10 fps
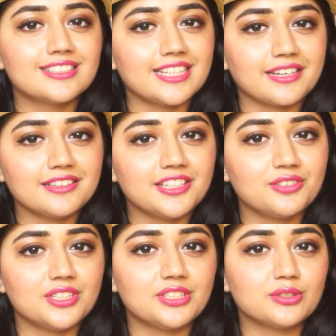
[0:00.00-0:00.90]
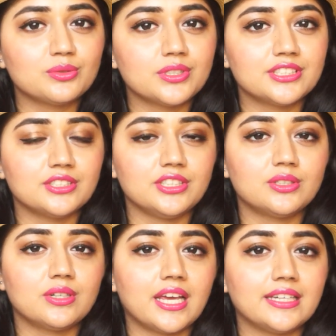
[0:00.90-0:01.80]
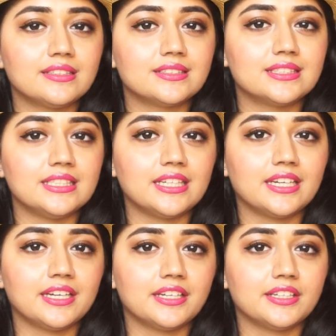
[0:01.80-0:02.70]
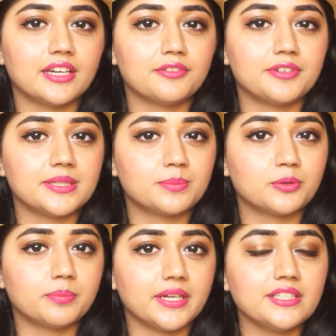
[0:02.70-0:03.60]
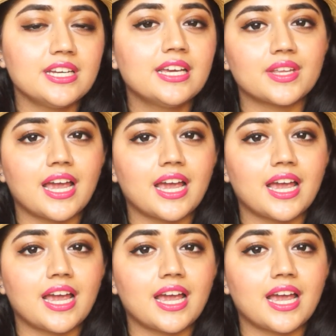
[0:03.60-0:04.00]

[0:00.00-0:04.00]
The second thing you need to do is you need to like the ZA India Facebook page.